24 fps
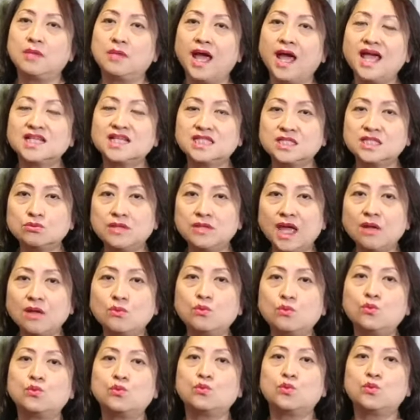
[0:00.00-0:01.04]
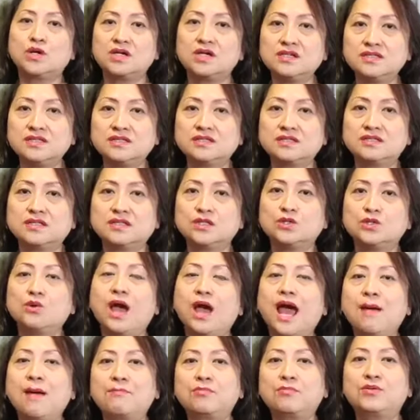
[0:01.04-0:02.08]
But as you get worse,
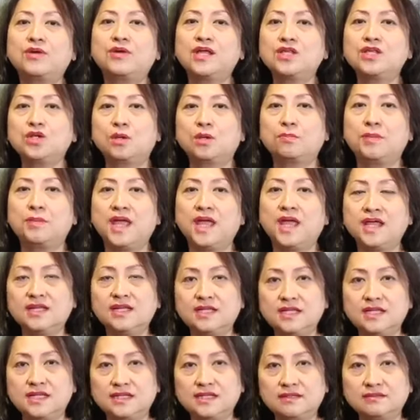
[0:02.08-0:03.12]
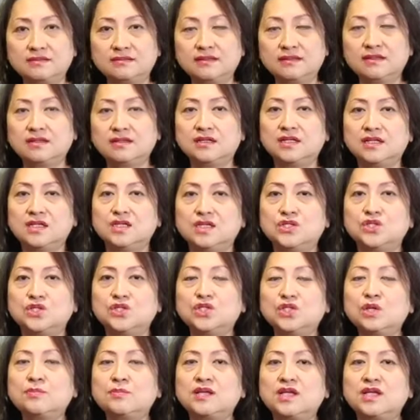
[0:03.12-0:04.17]
you upgrade your painkiller.
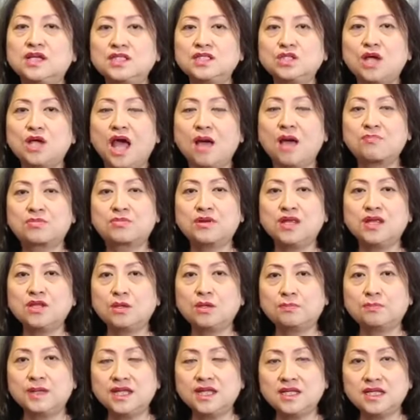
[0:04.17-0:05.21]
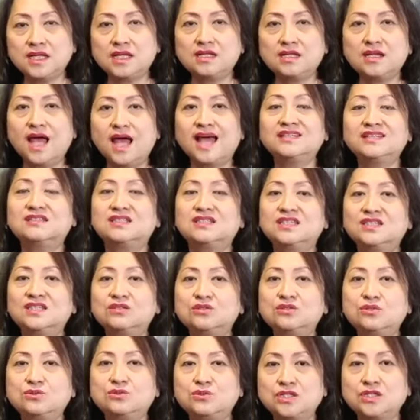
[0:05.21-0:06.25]
So because you upgrade your painkiller
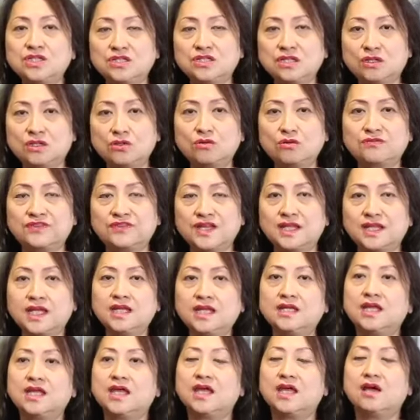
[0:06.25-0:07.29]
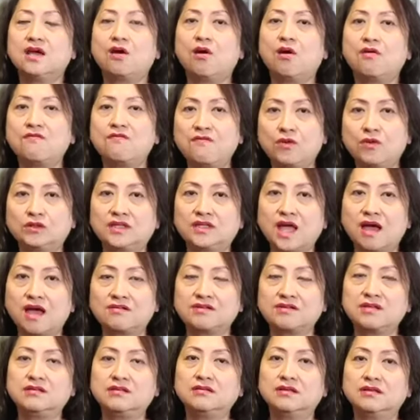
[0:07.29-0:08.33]
until you reach diclofenac or
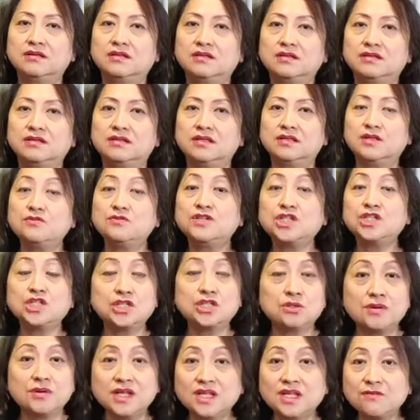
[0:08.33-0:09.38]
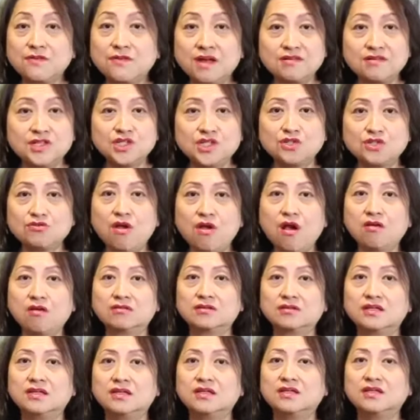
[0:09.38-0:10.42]
Voltaren, which is already very
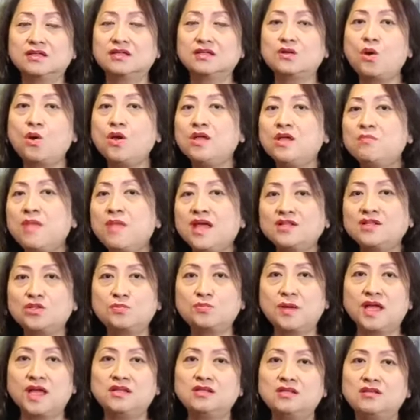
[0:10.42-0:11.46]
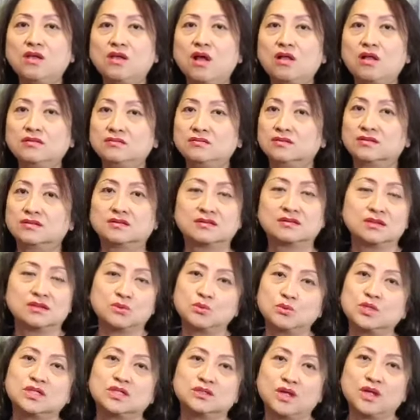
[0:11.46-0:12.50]
strong, going back to Panadol
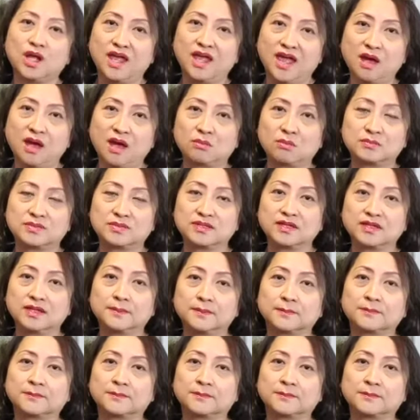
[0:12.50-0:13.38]
will not help.